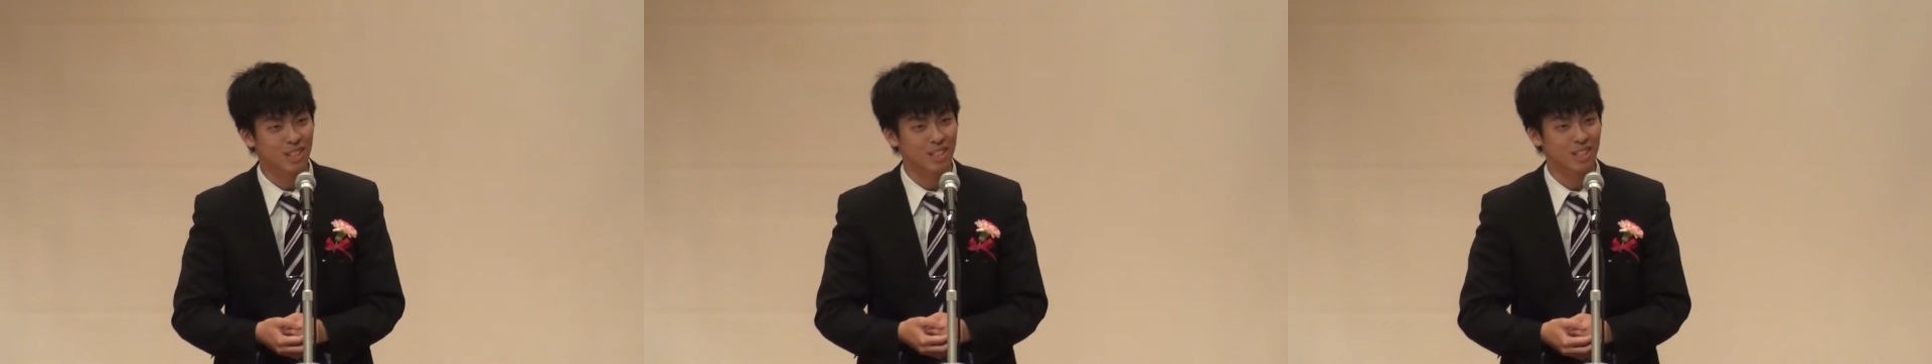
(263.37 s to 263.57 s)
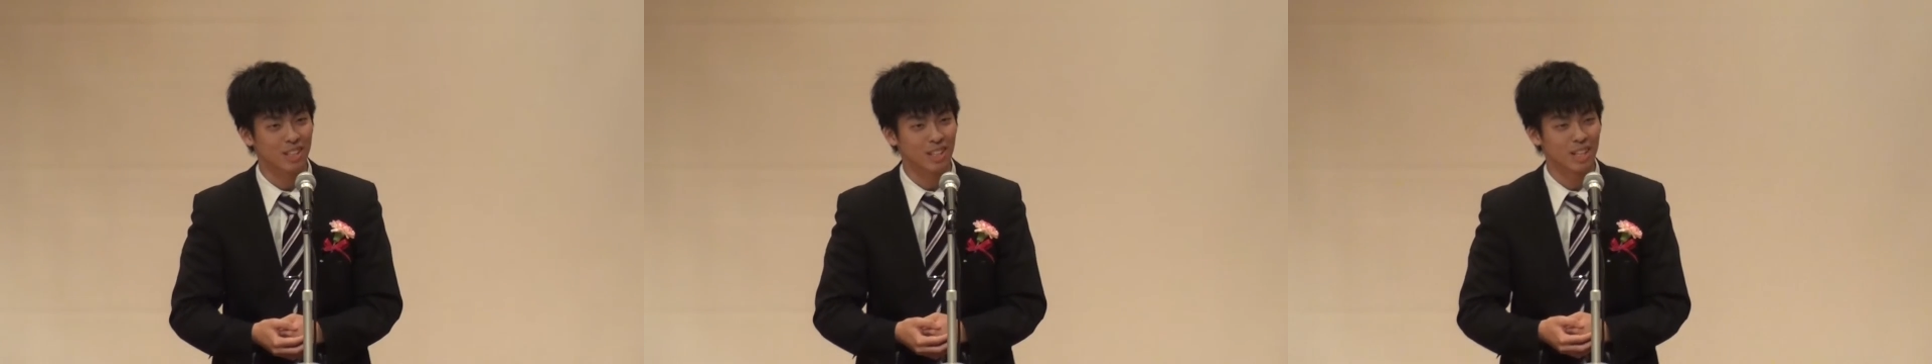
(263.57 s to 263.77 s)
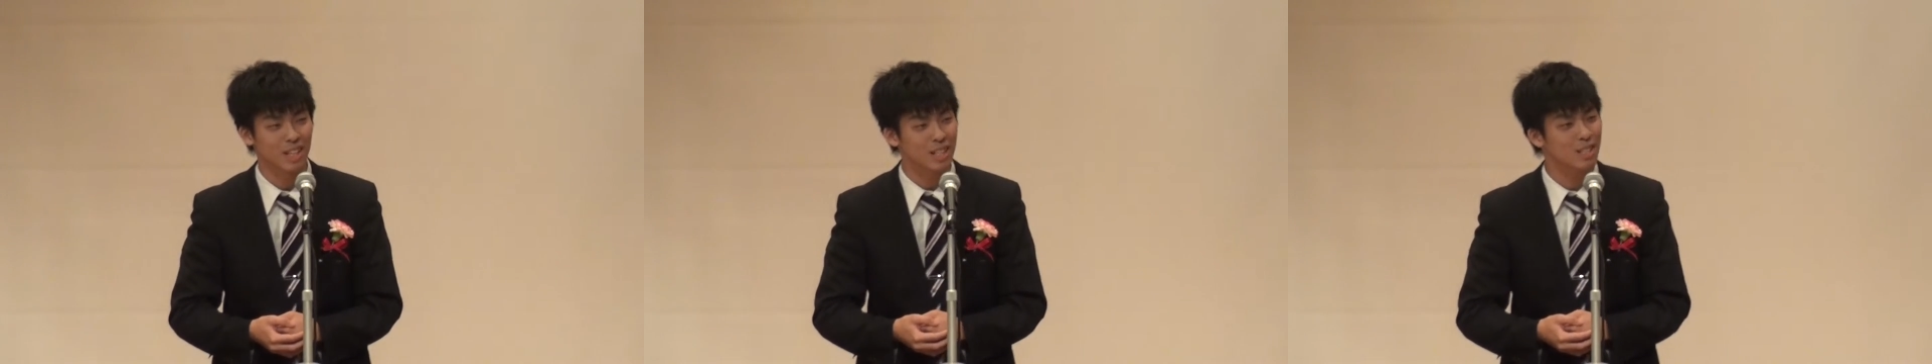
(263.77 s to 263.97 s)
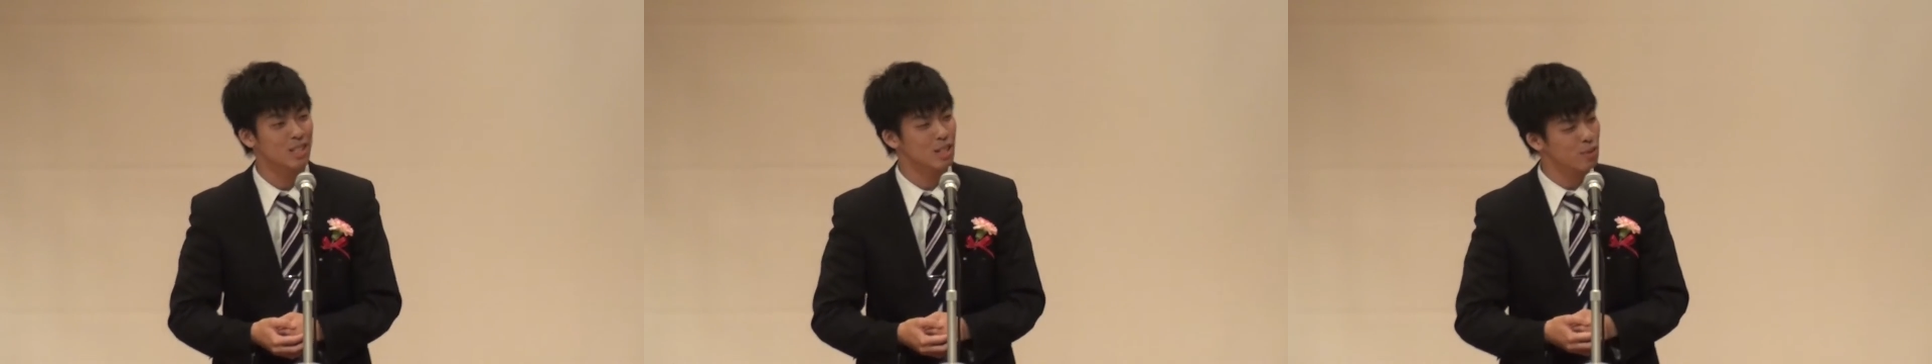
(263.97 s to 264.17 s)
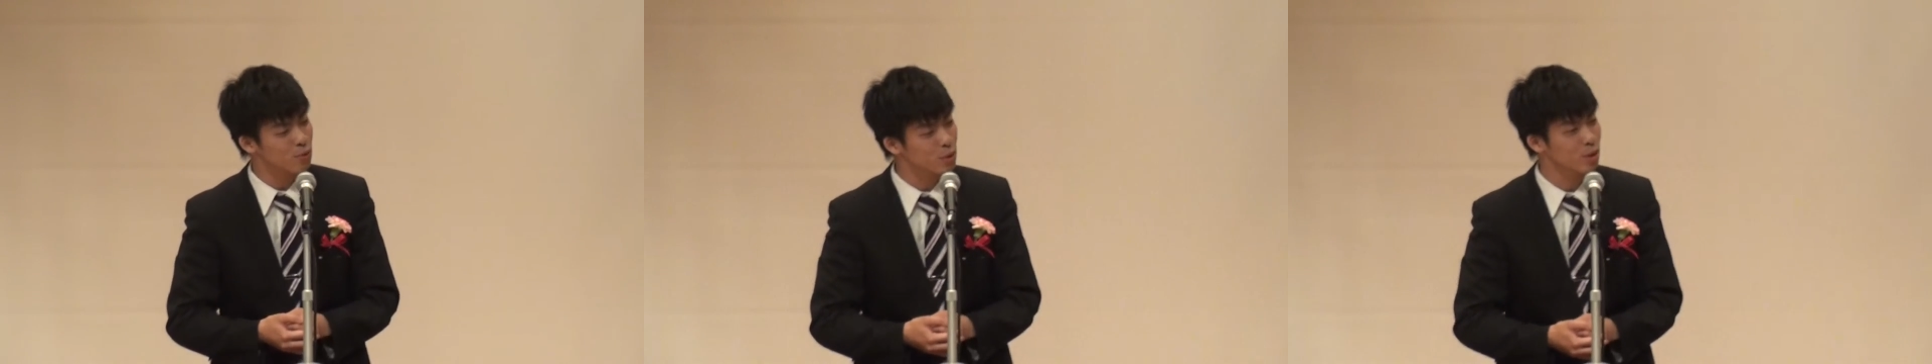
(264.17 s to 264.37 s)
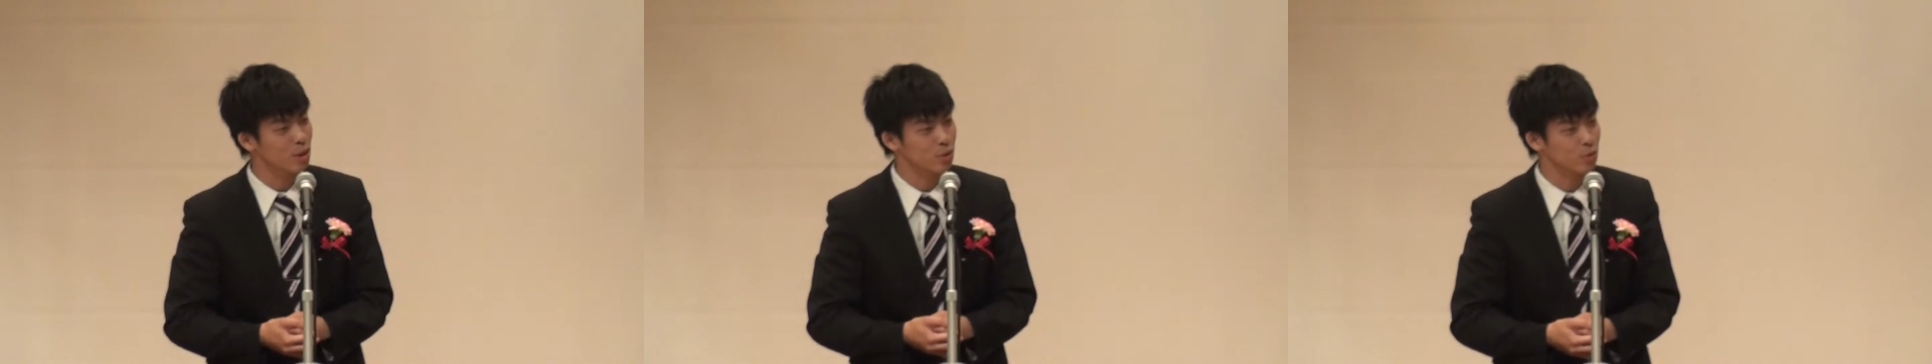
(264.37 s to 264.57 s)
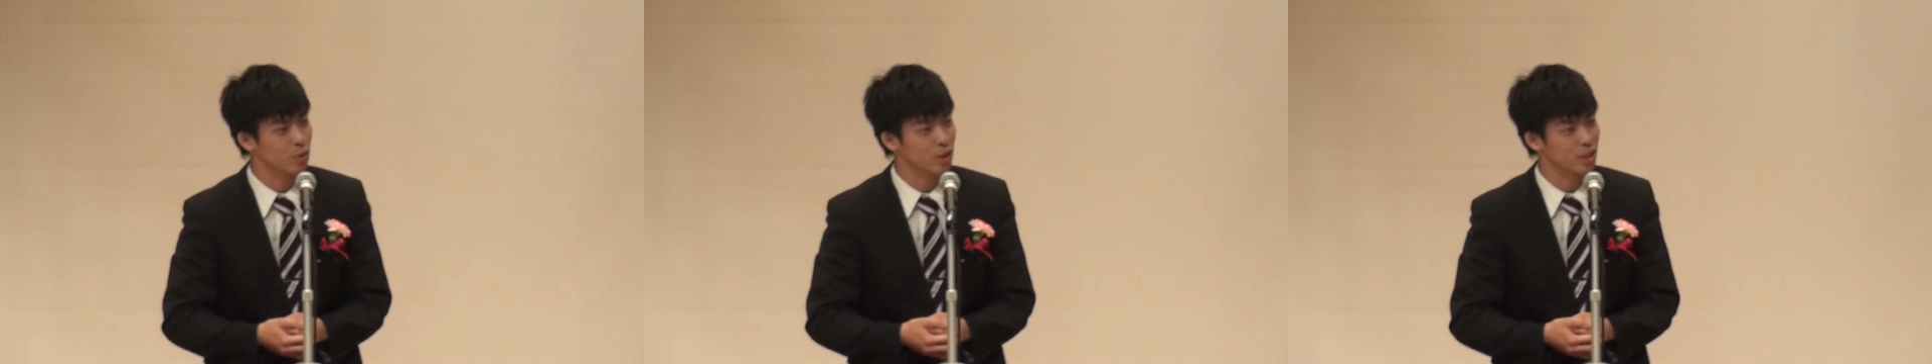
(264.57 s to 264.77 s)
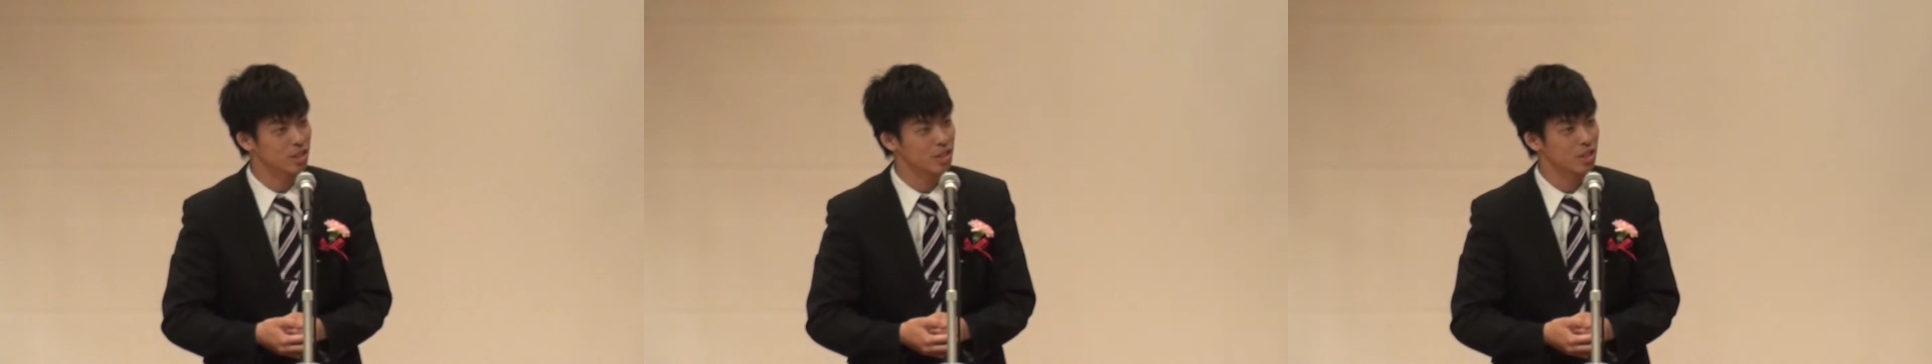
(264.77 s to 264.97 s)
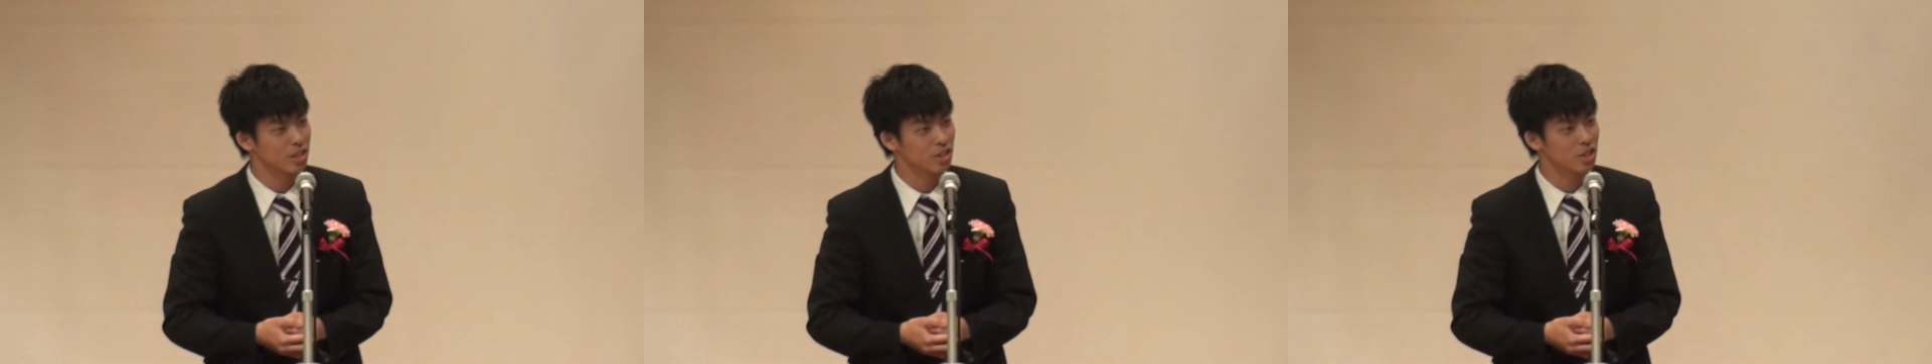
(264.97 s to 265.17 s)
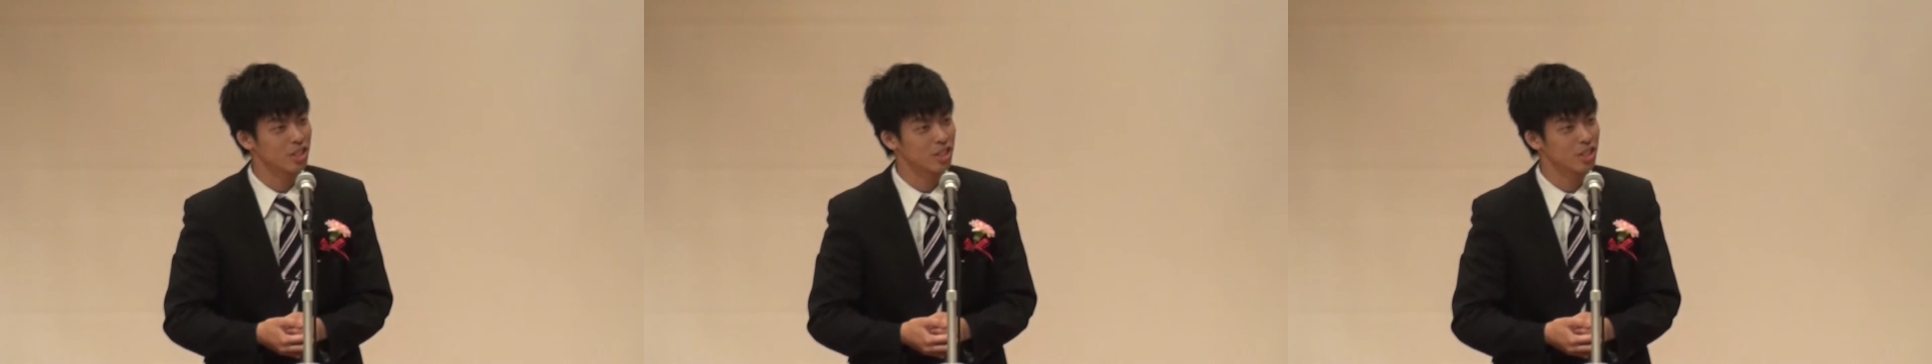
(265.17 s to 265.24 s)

think that it is difficult for us